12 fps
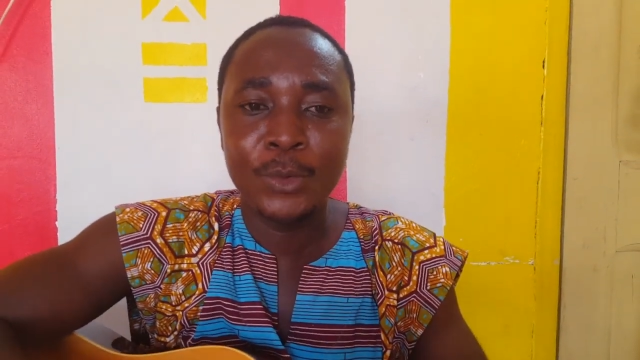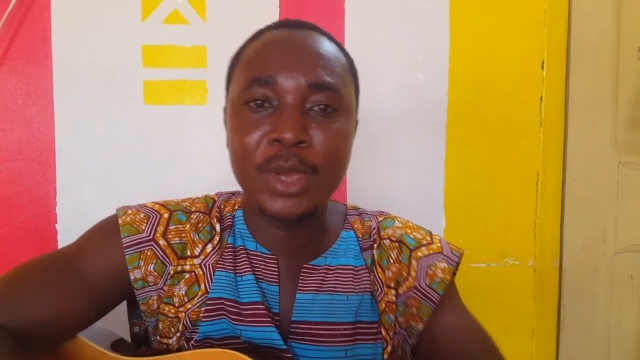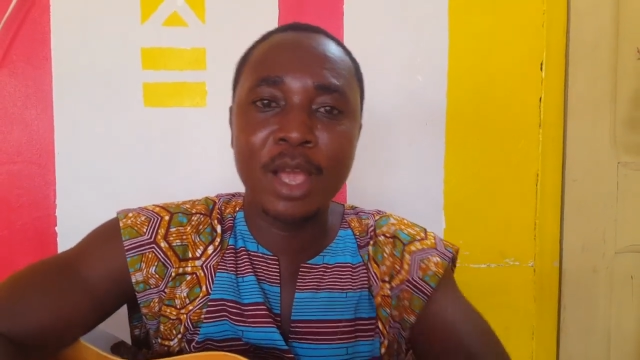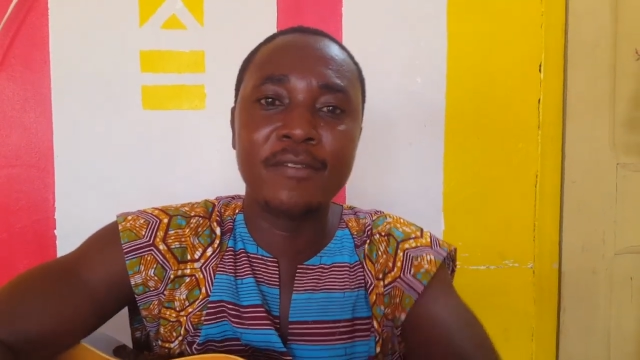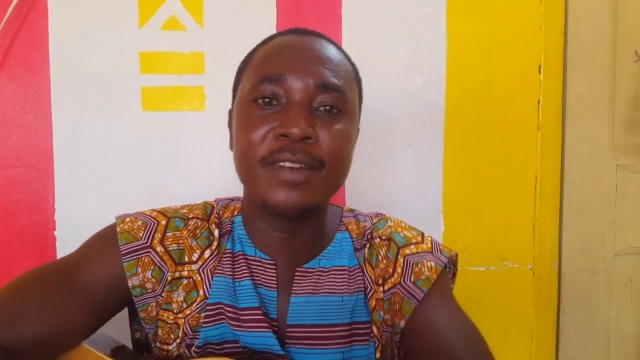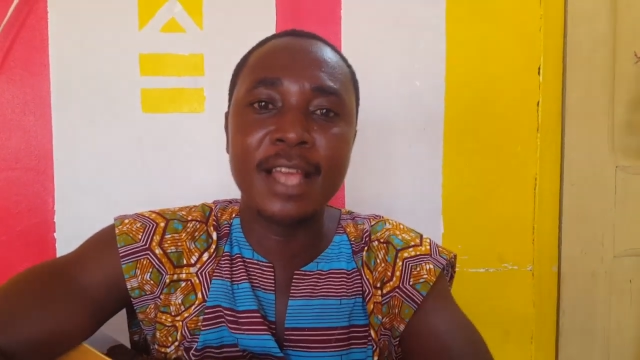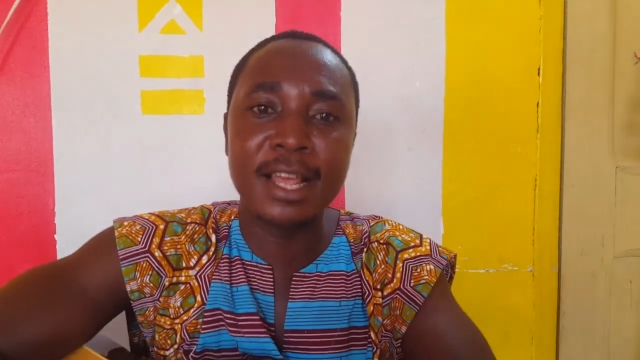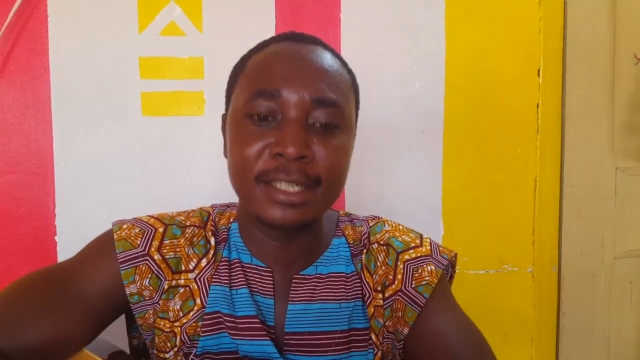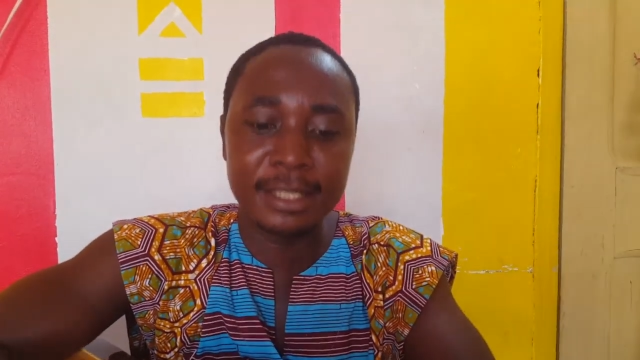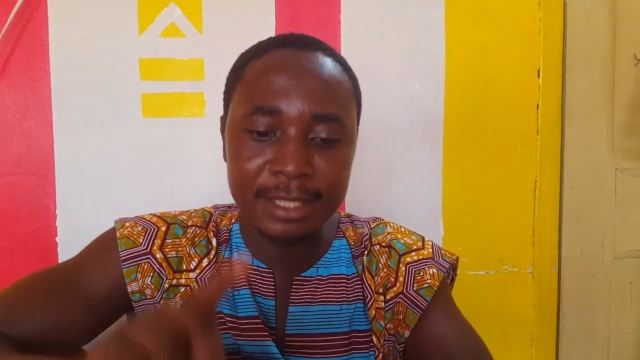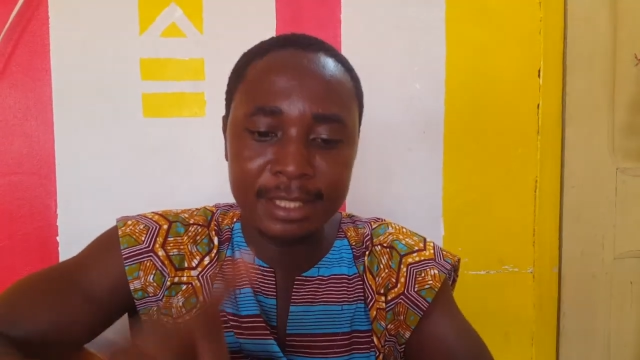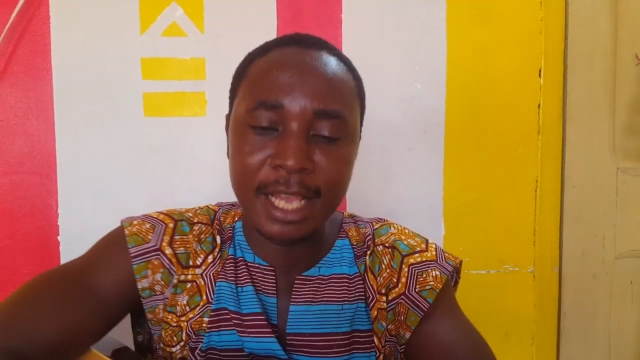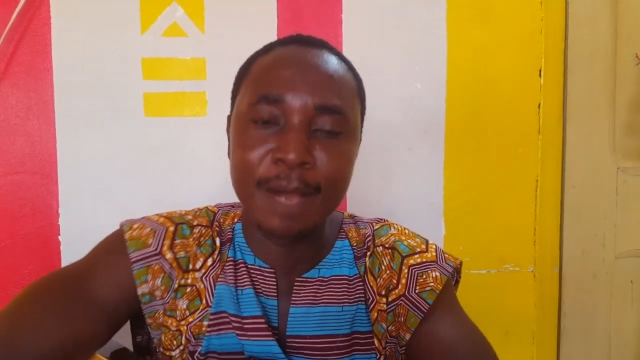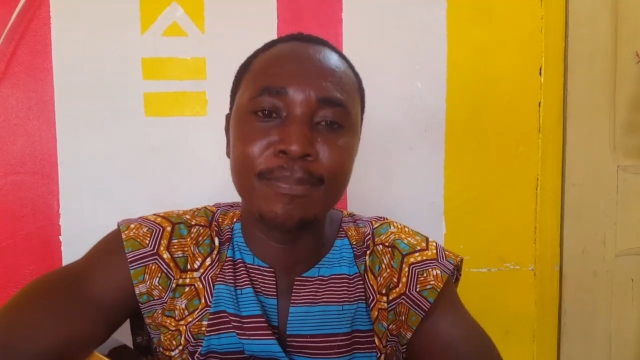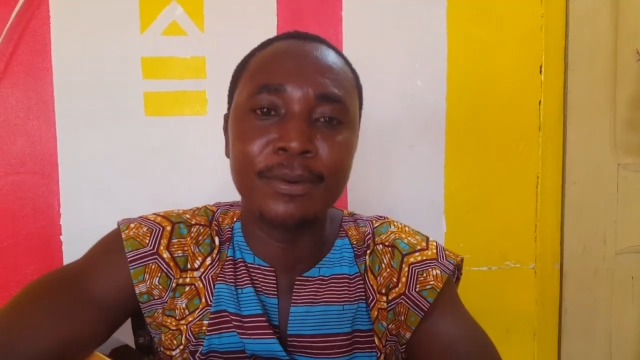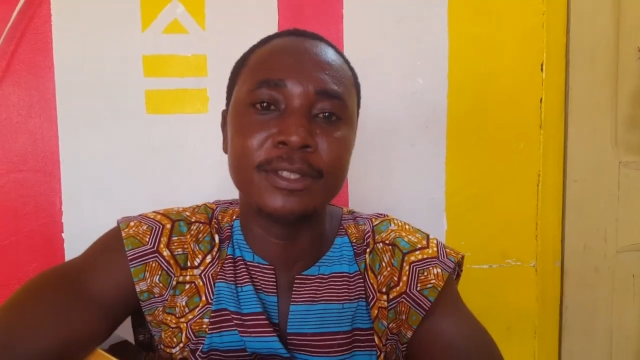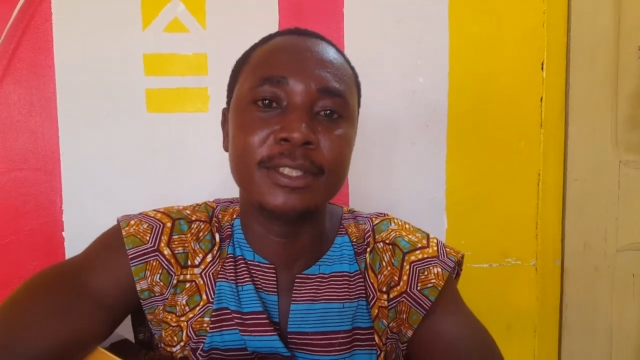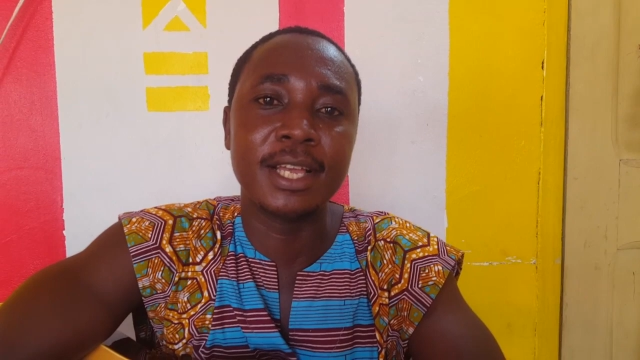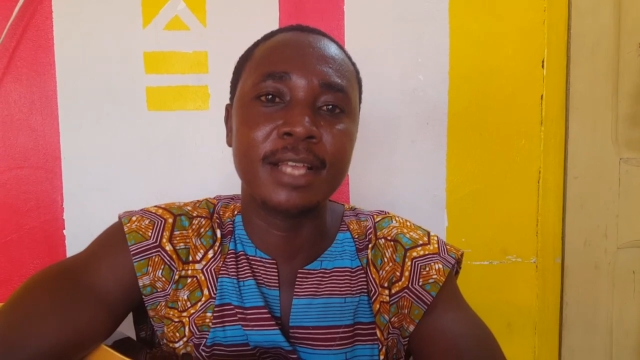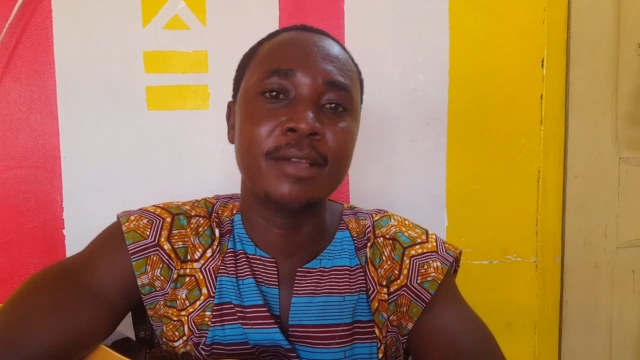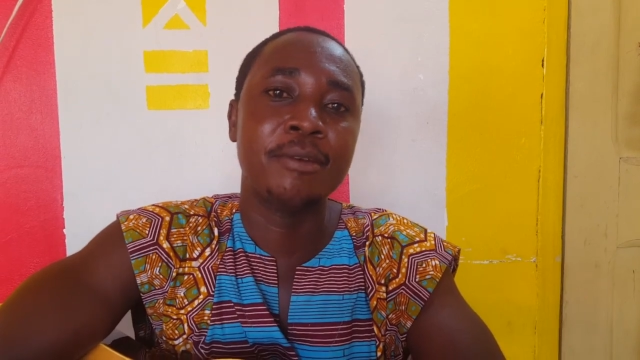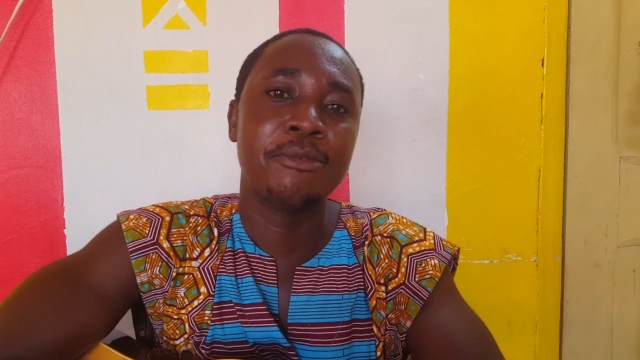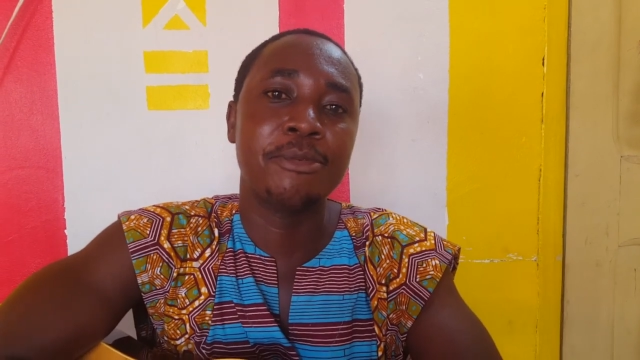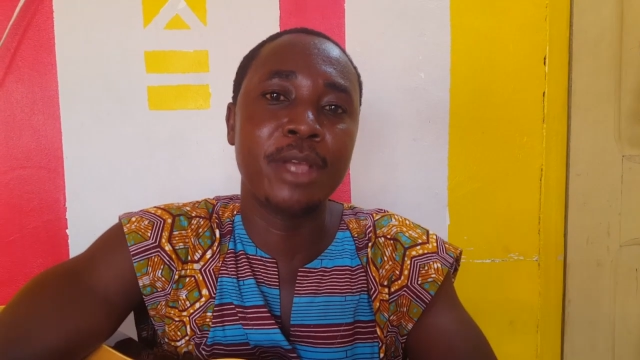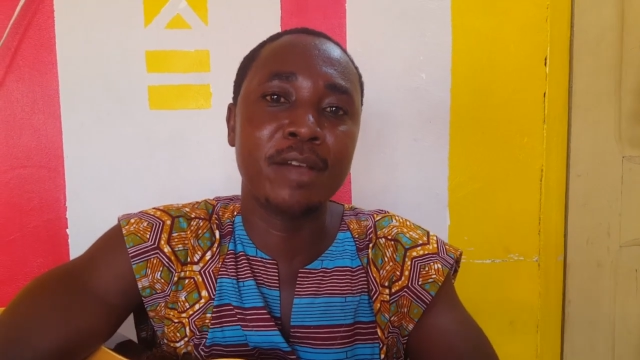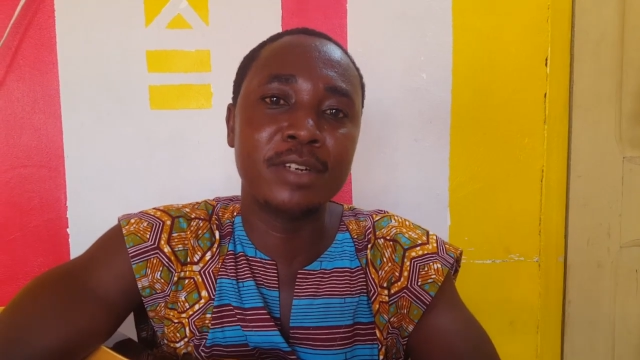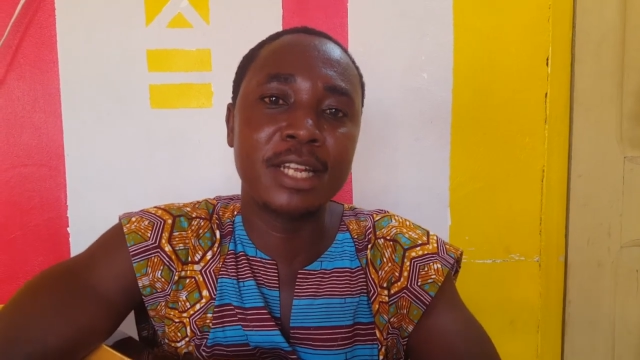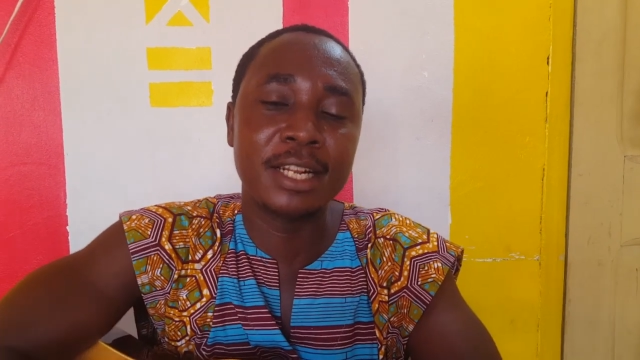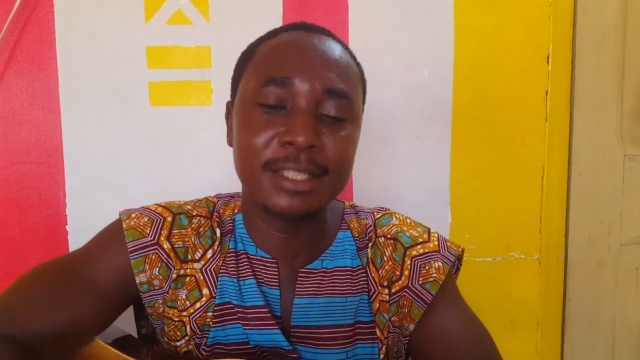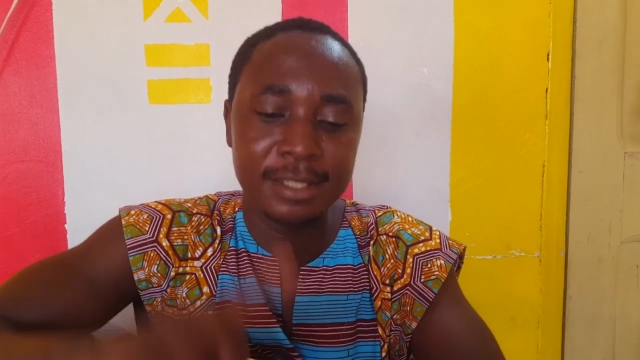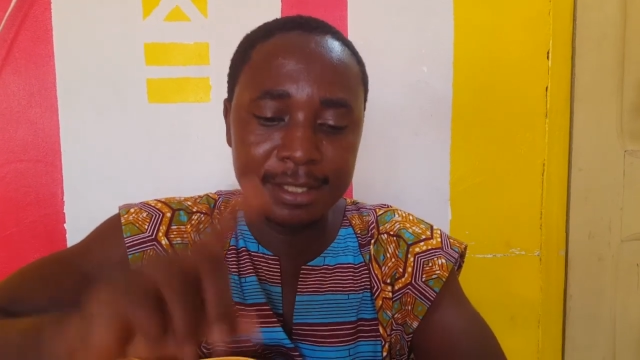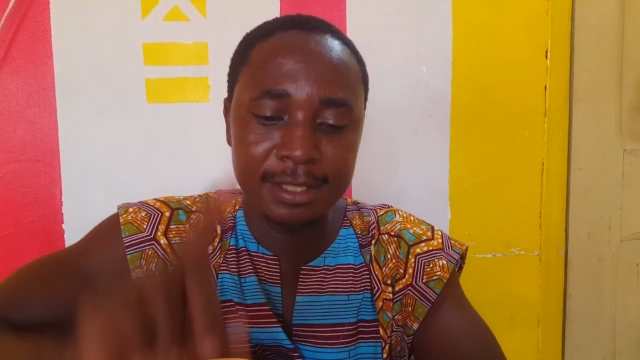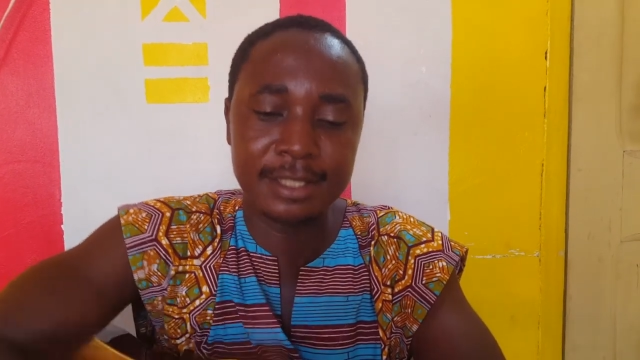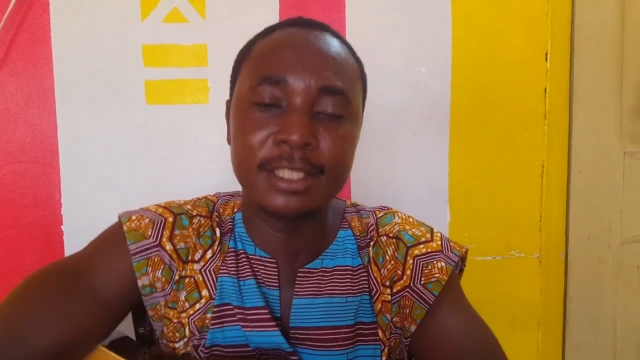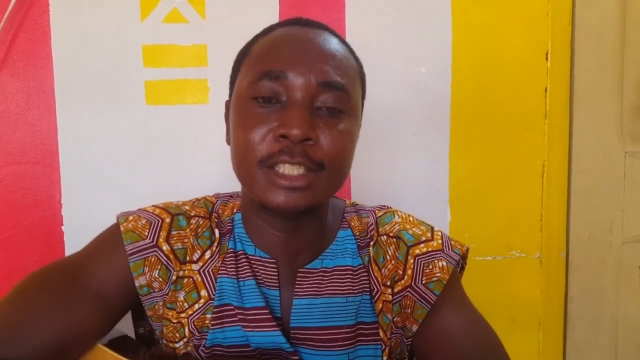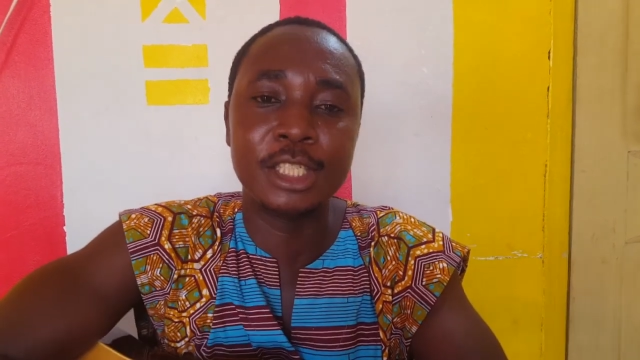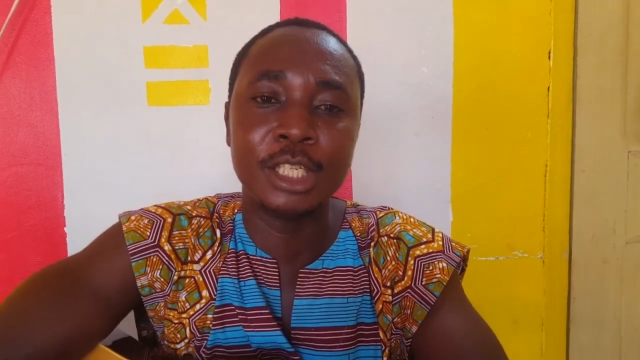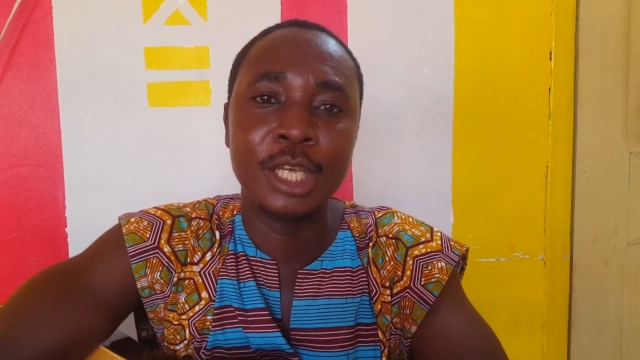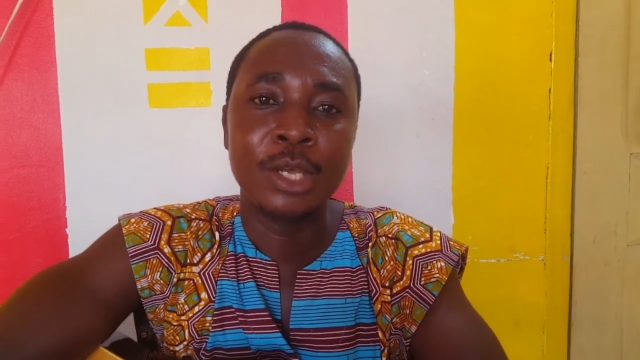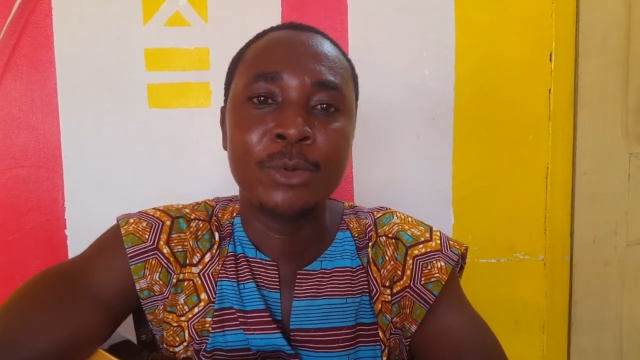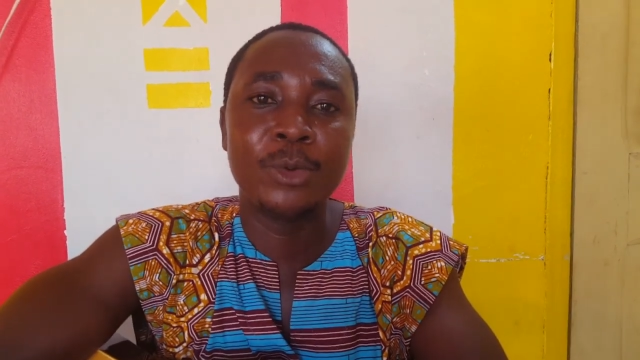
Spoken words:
We have done Yamponsa, we have done Sichi,